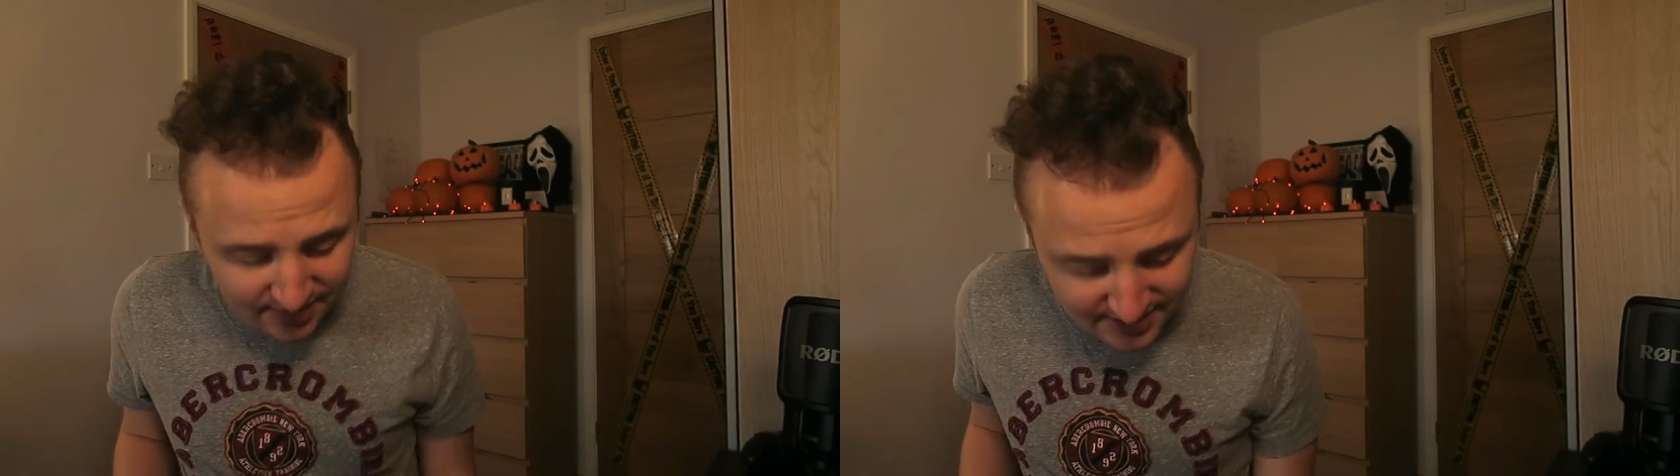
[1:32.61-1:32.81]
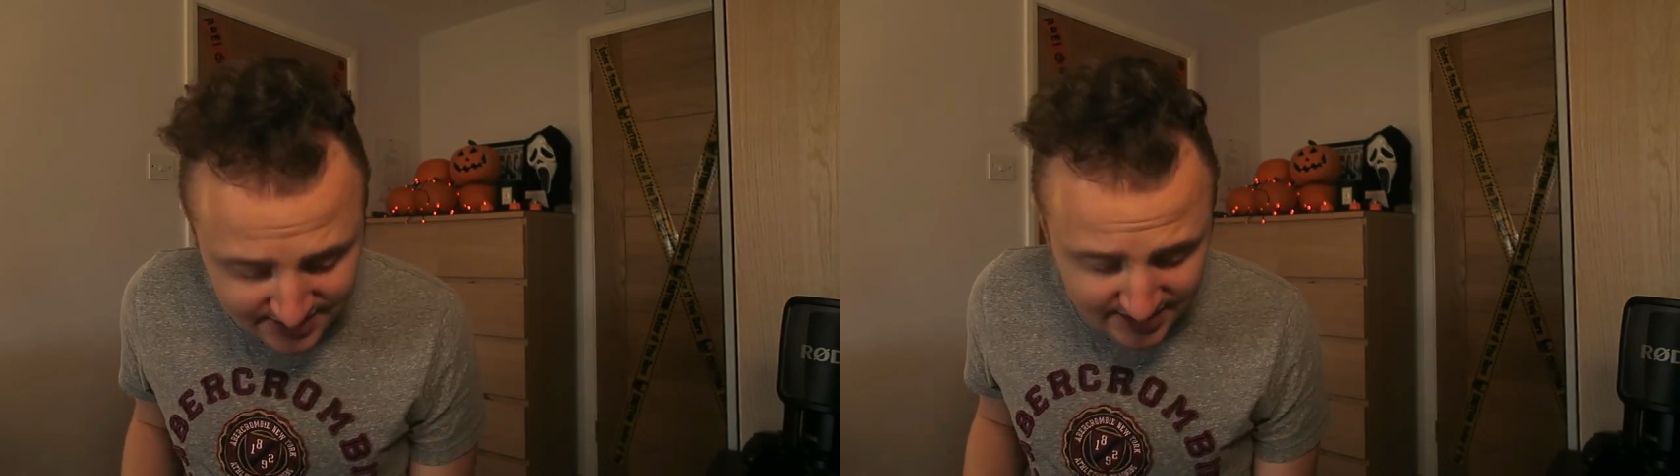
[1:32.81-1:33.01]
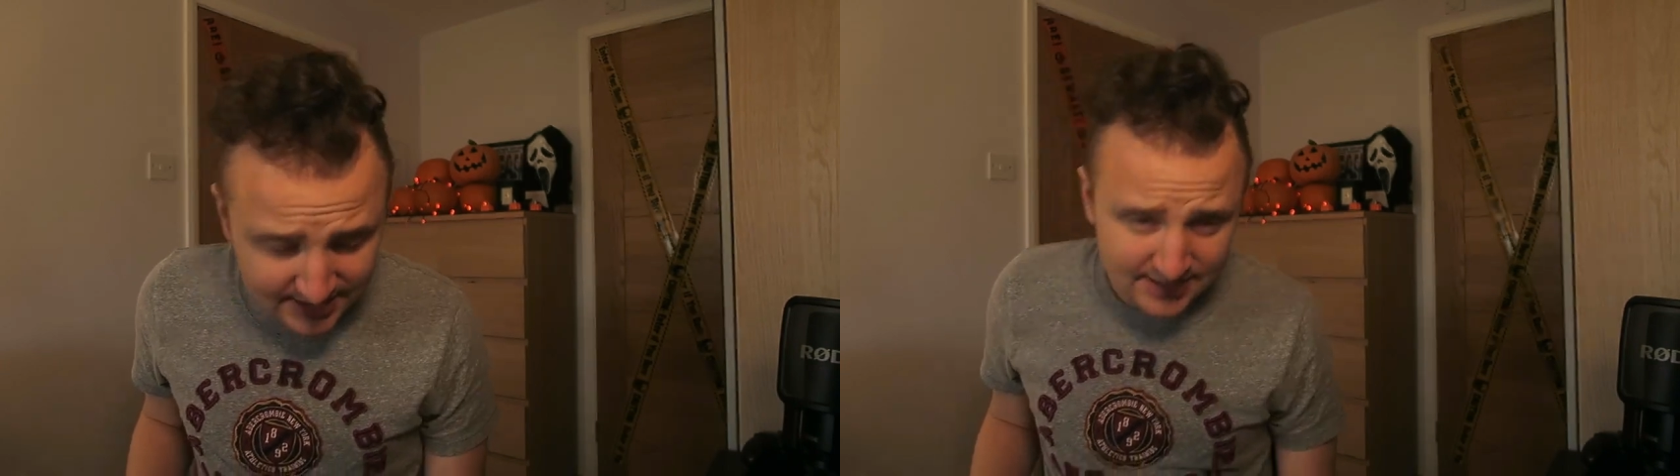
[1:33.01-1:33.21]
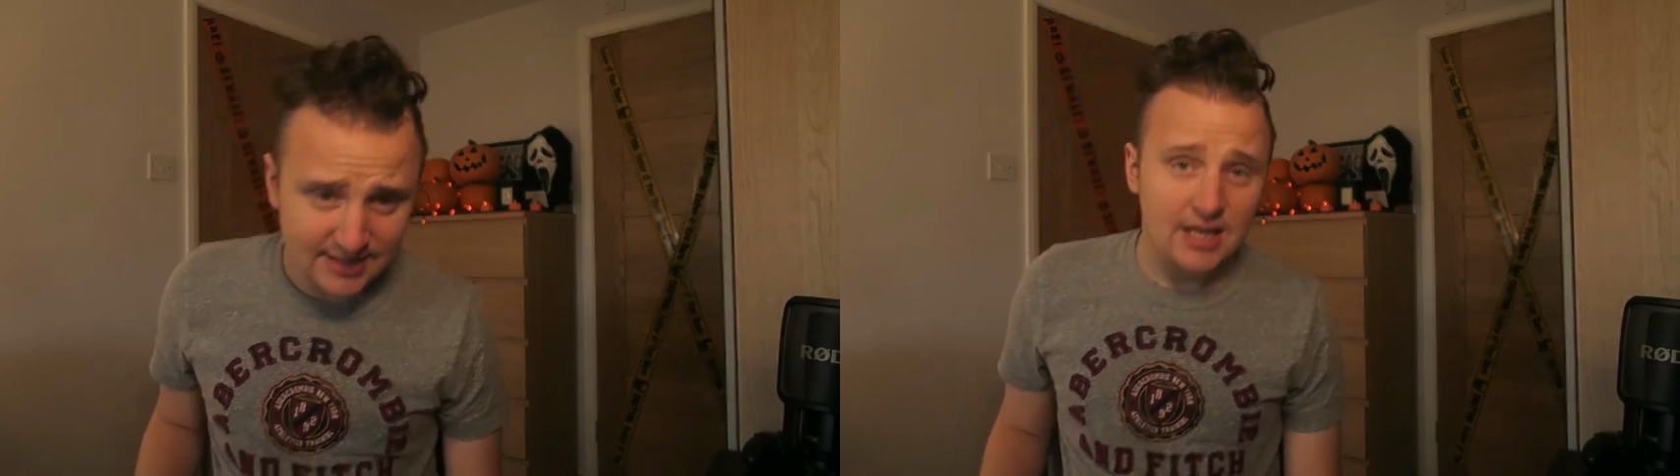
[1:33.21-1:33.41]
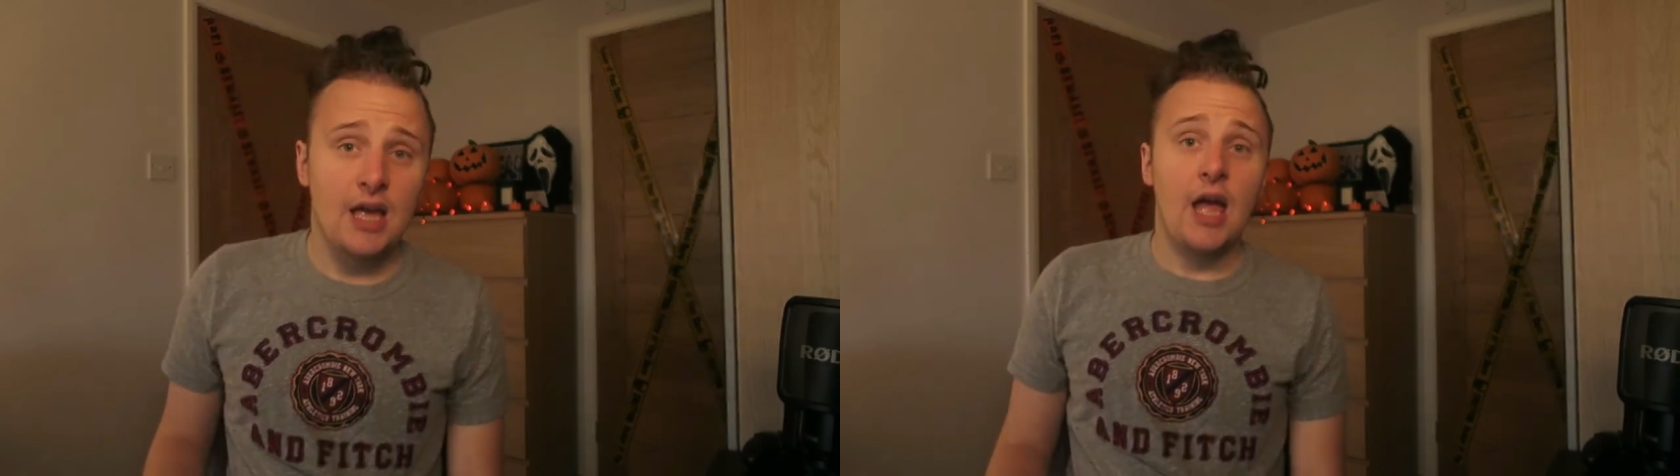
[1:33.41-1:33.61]
This
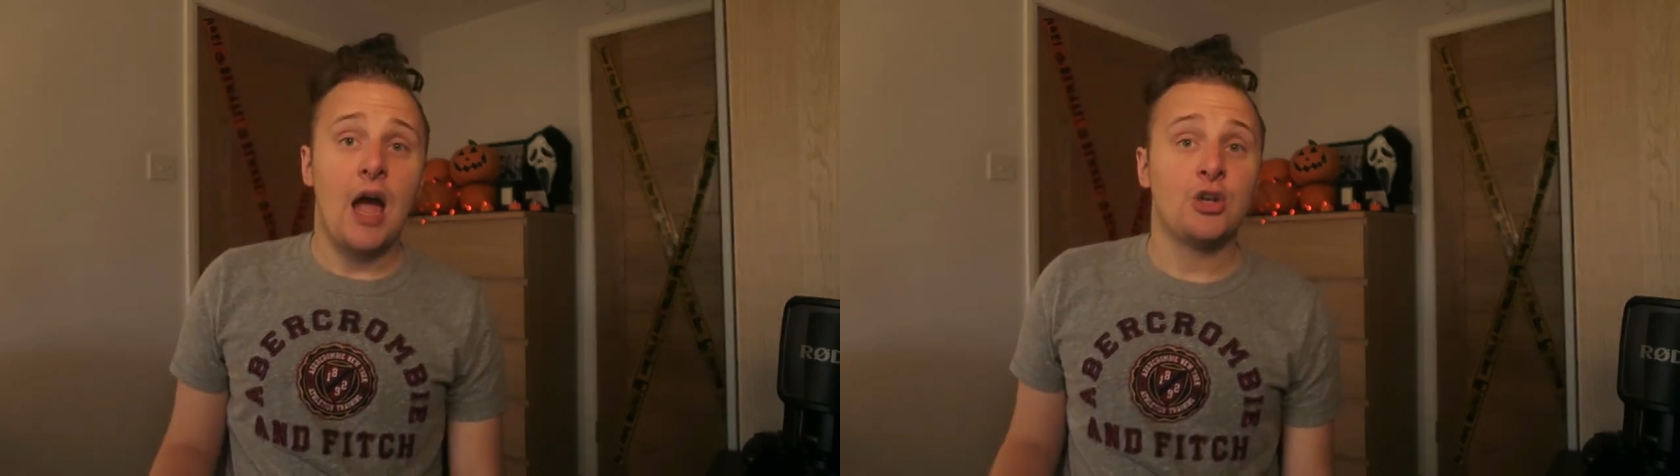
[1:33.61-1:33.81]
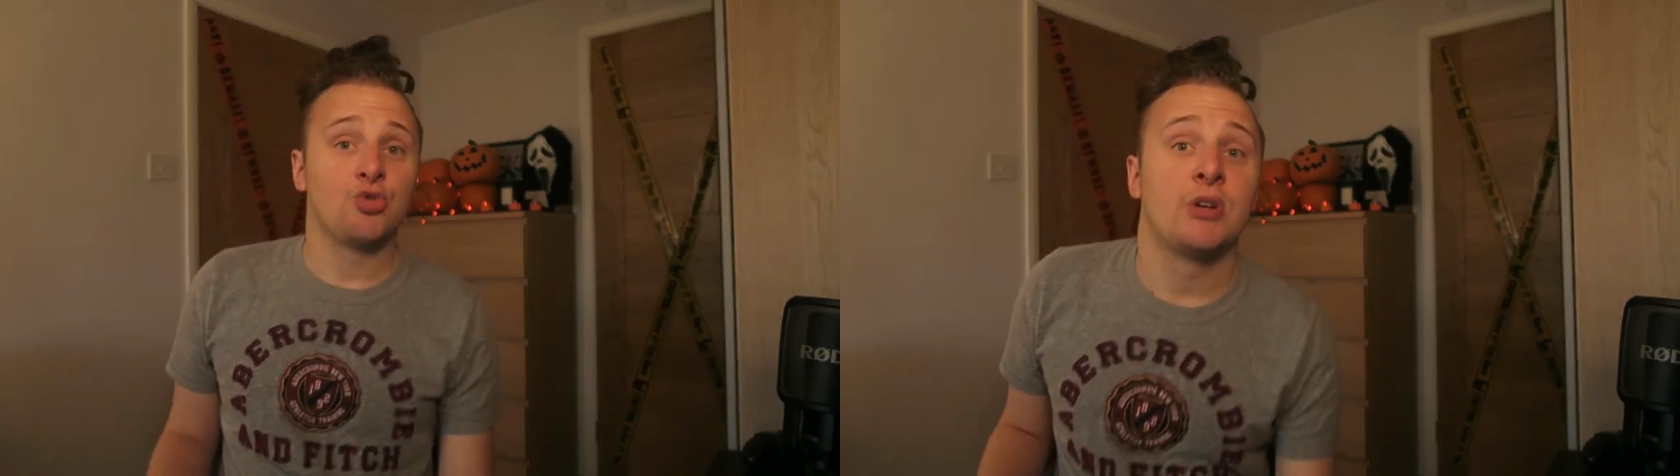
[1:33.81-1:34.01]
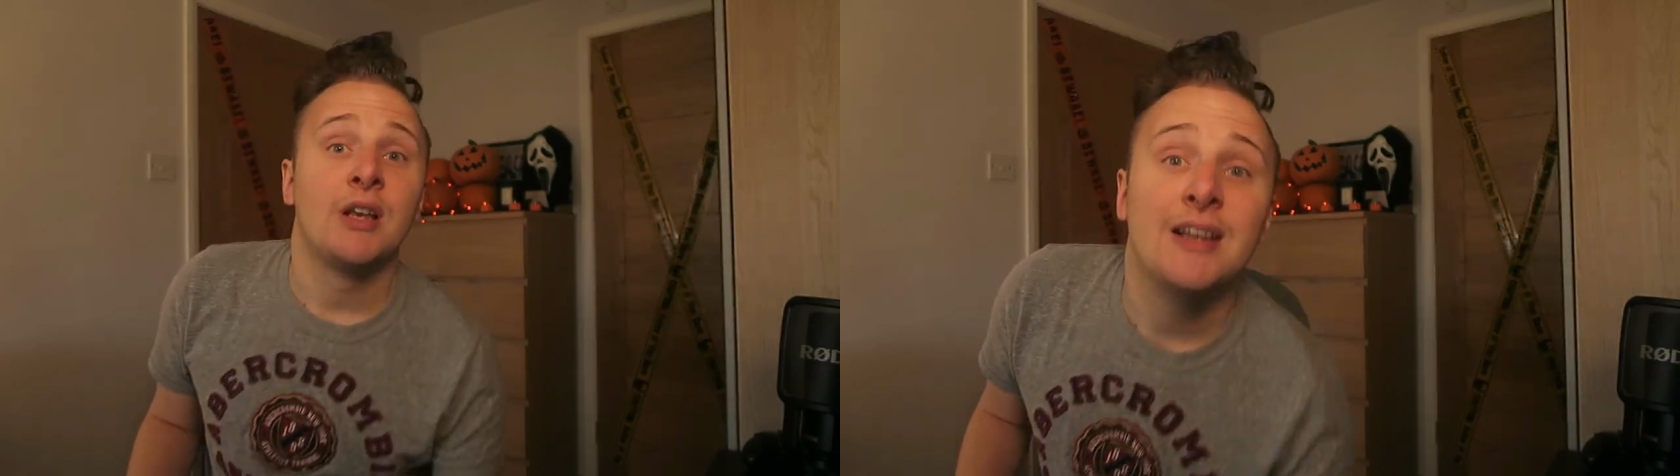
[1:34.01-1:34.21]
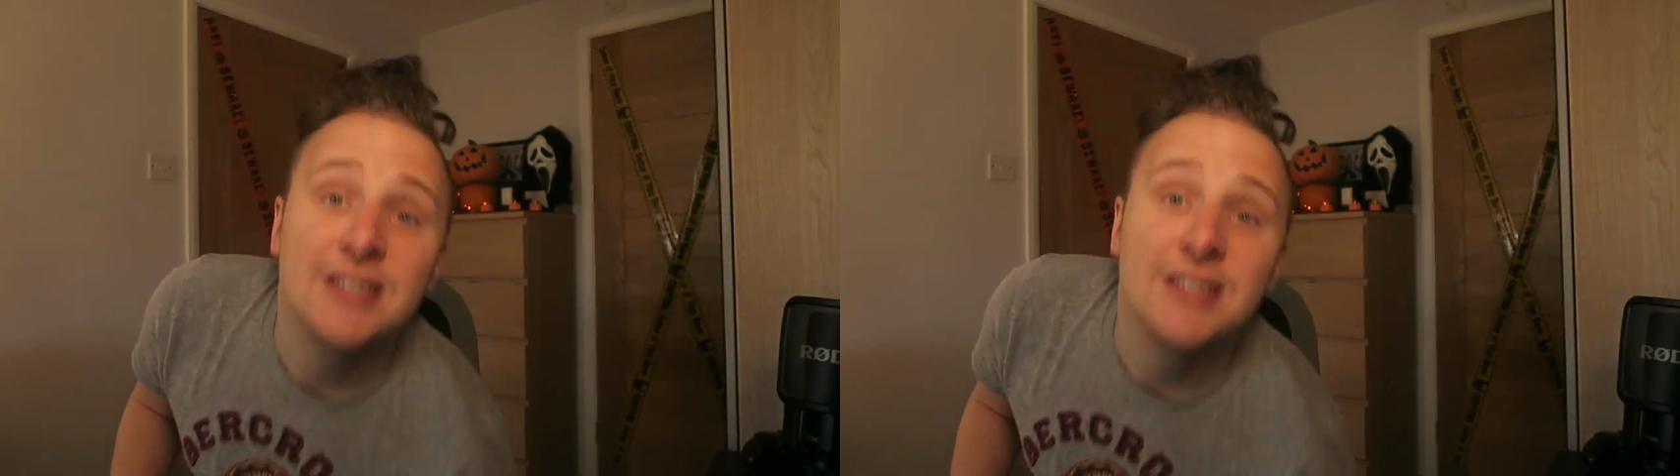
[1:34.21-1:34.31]
is, I just